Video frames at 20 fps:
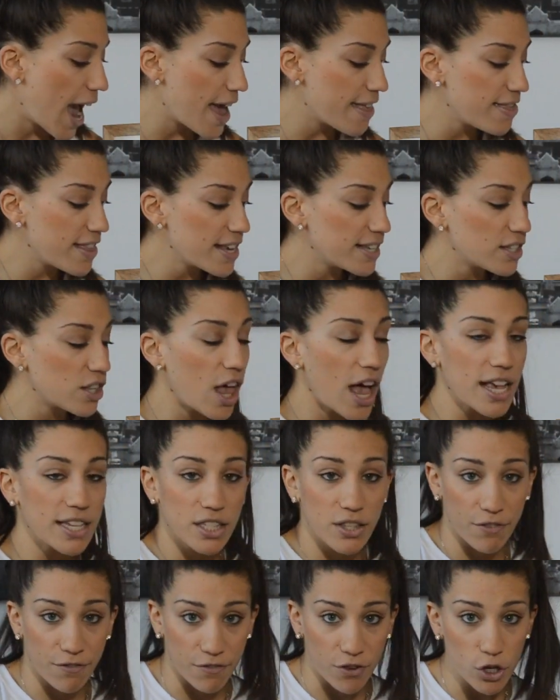and this lasts
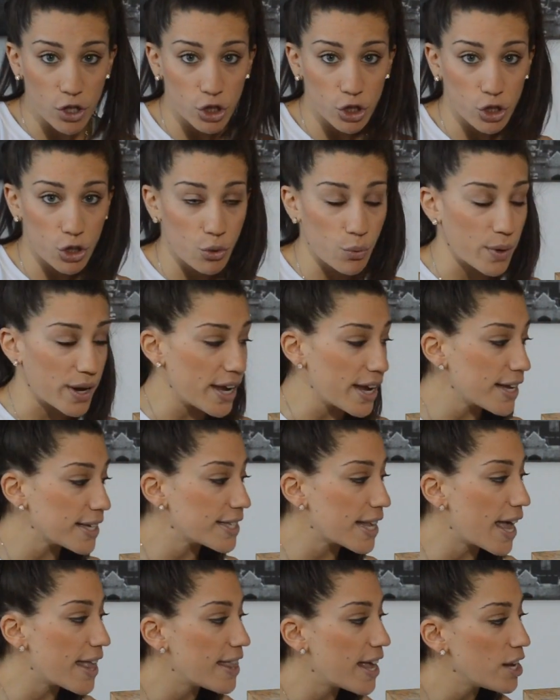the first 2 weeks.
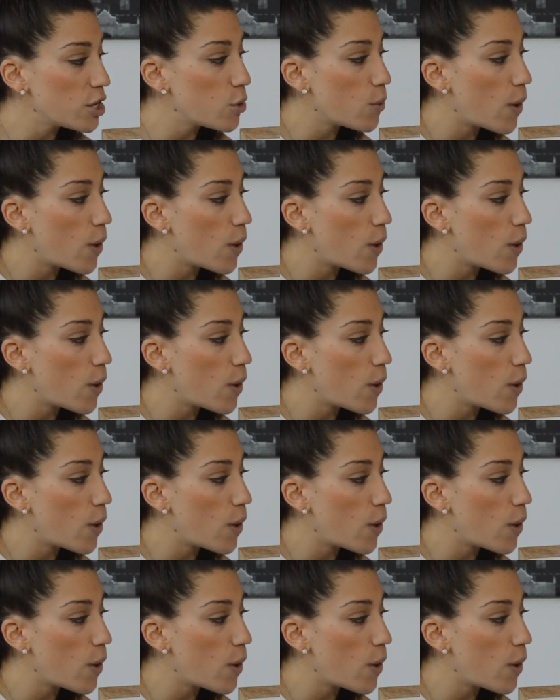And then